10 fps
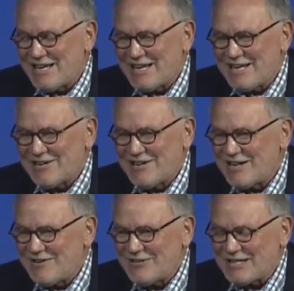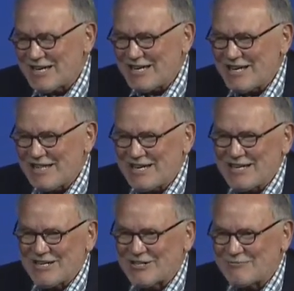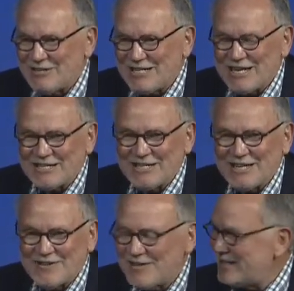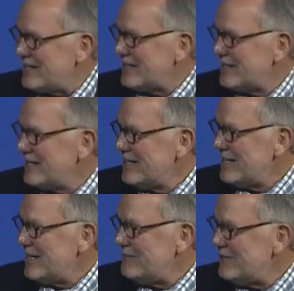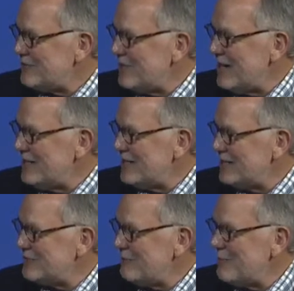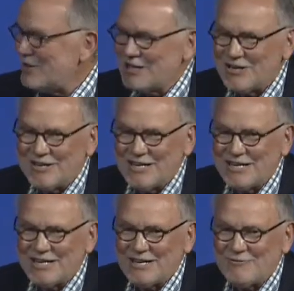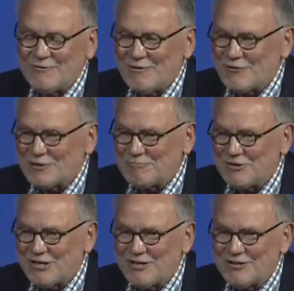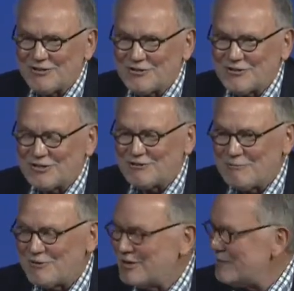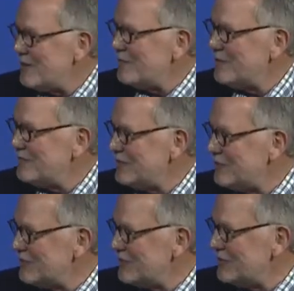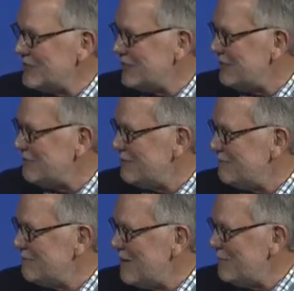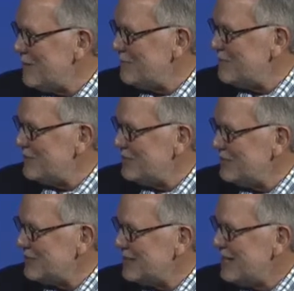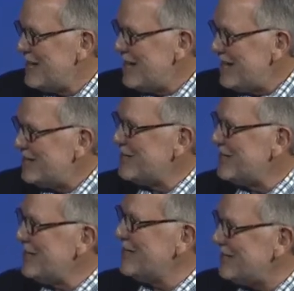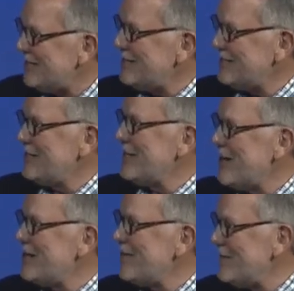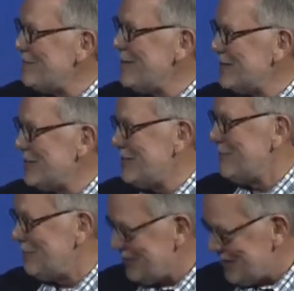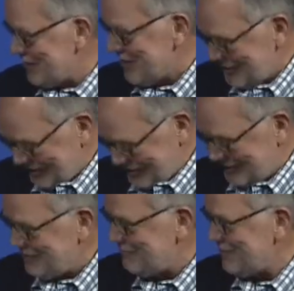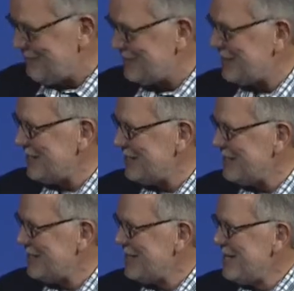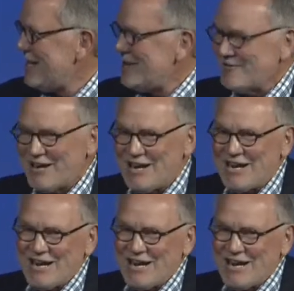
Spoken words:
you know, it was like anything else. We tested everything. And we tried things. We put internet in it. When we first put internet in the stores, we put it in about 50 stores to see if people would use it. Hell, I'll give you a piece of simple technology. You see what I'm sitting on, right?